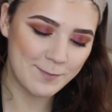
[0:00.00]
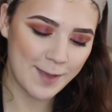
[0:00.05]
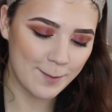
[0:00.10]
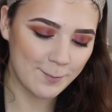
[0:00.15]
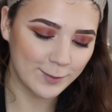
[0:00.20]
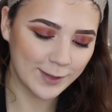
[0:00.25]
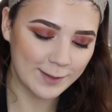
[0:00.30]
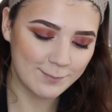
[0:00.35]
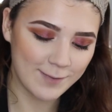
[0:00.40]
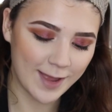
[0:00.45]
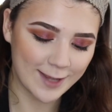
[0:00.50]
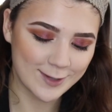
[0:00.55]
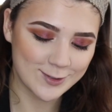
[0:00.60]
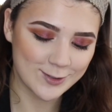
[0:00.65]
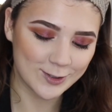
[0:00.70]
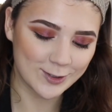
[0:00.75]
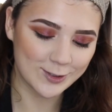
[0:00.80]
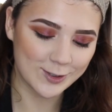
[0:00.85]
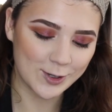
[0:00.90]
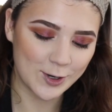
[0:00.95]
the Maybelline
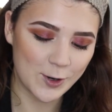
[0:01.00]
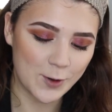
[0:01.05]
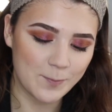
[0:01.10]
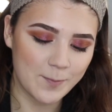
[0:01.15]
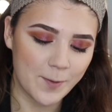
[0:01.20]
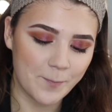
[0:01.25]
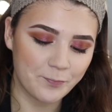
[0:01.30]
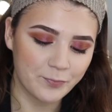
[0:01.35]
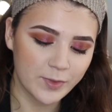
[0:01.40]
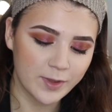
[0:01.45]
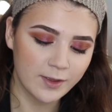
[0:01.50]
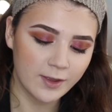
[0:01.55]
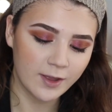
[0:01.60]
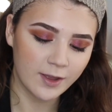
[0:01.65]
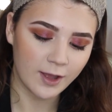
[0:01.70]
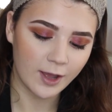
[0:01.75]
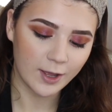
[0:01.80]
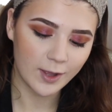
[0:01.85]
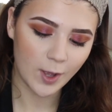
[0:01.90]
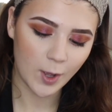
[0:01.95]
Master Chrome
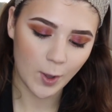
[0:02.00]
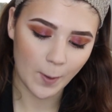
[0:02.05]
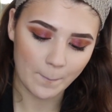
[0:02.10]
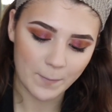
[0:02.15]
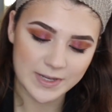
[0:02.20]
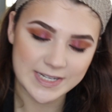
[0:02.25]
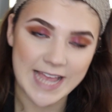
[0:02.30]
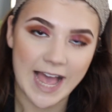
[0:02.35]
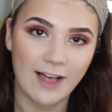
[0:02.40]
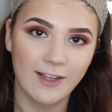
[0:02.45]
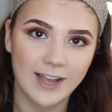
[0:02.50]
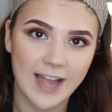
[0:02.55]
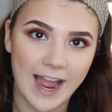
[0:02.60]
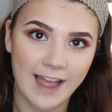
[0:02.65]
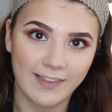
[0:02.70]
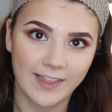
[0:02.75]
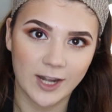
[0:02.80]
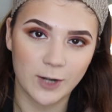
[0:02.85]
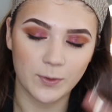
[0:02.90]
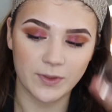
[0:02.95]
um, Metallic
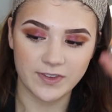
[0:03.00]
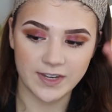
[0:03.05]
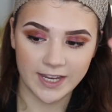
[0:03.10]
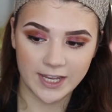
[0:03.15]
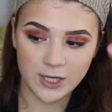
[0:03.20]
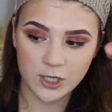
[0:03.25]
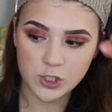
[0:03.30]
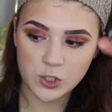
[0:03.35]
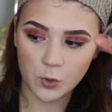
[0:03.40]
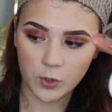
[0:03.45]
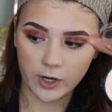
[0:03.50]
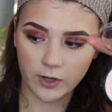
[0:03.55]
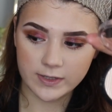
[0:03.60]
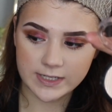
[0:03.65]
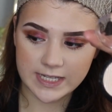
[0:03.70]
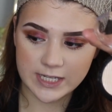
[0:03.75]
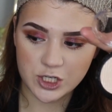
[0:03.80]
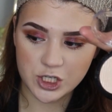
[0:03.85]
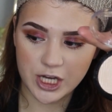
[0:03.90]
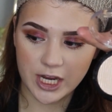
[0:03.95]
Highlighter with
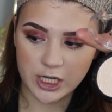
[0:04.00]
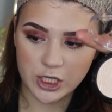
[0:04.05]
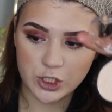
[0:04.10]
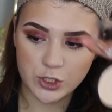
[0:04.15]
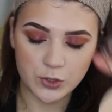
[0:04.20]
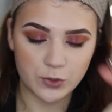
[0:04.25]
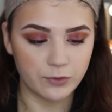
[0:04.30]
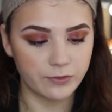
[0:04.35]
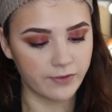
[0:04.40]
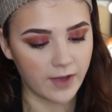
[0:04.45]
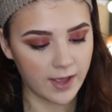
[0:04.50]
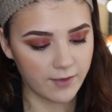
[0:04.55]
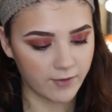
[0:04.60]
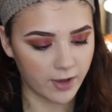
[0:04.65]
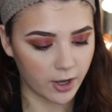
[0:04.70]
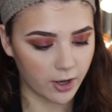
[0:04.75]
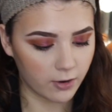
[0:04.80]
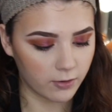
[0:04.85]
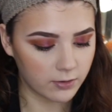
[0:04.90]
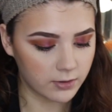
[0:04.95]
NikkieTutorials in the shade
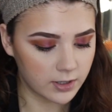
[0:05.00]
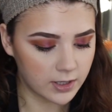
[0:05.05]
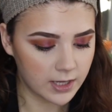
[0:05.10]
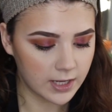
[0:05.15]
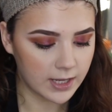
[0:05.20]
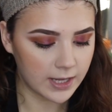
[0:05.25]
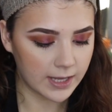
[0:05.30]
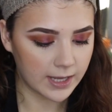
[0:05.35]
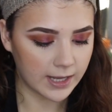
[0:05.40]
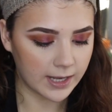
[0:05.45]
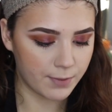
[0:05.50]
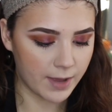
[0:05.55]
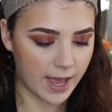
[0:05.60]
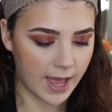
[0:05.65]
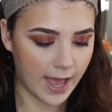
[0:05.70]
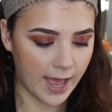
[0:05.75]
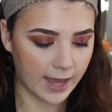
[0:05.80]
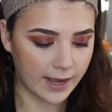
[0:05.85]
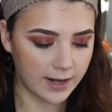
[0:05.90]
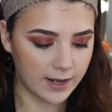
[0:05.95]
250. And
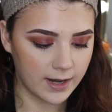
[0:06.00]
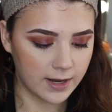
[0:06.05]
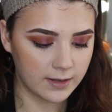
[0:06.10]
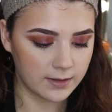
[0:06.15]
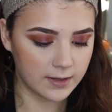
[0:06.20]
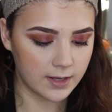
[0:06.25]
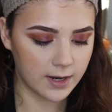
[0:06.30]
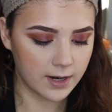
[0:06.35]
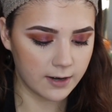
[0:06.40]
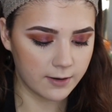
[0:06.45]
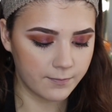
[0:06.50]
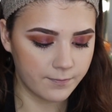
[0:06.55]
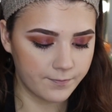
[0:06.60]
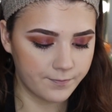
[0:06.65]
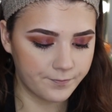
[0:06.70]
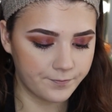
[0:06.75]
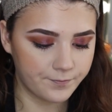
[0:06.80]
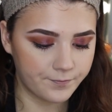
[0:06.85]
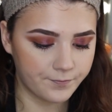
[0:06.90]
pat it in there